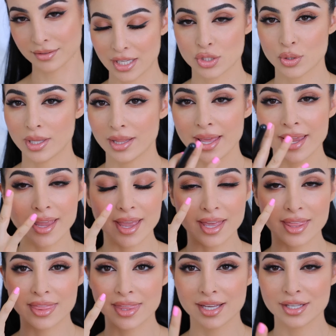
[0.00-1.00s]
So I like
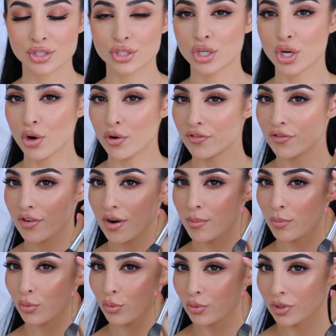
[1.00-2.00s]
things to go
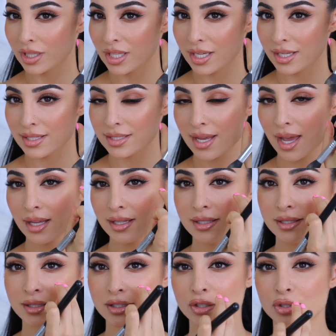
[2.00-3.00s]
from really
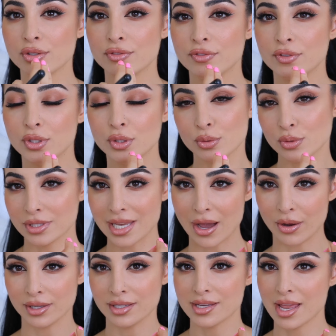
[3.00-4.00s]
intense to diffused
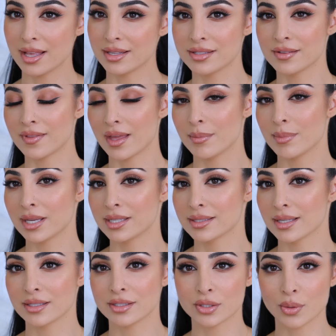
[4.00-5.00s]
out intense, if that makes
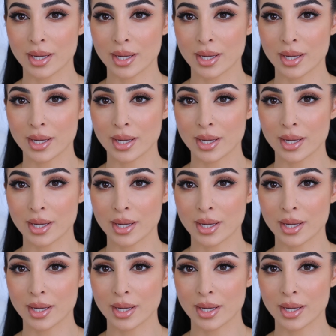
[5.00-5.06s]
sense.